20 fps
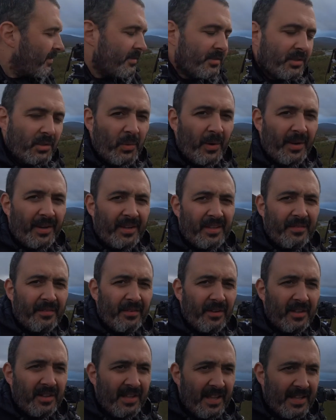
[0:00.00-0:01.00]
So quite a
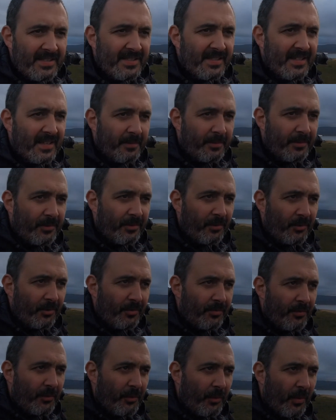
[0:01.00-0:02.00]
difficult landscape
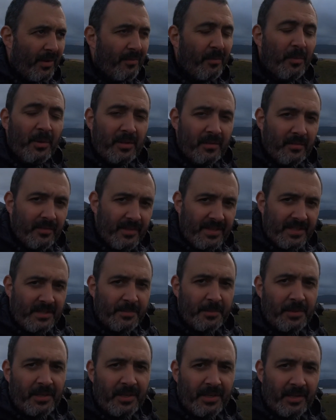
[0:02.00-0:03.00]
to photograph, well, this
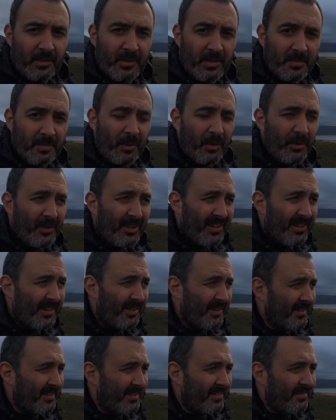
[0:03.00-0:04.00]
particular spot
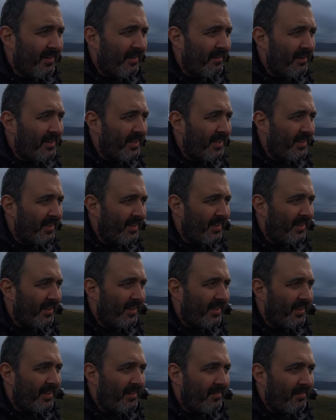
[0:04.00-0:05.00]
here. It's very,
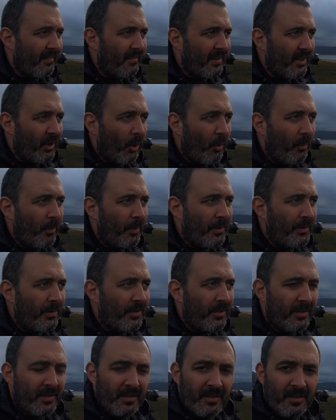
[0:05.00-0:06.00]
very open,
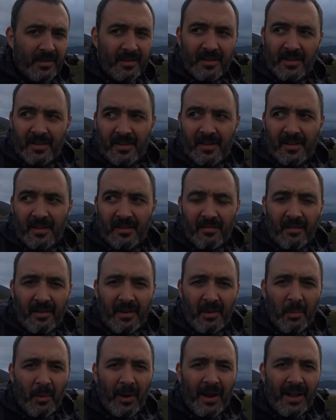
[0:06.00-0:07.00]

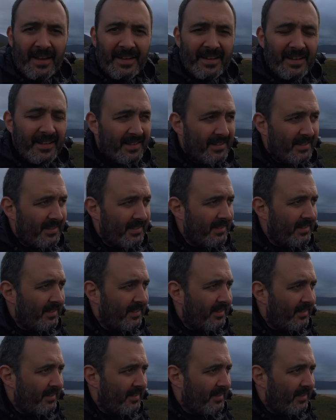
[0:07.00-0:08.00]
very wide,
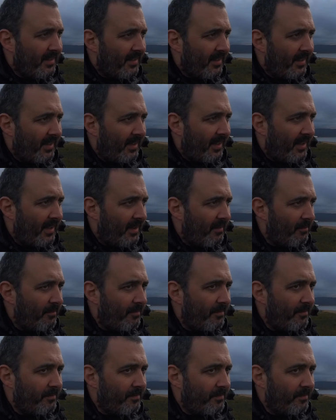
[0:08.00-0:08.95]
and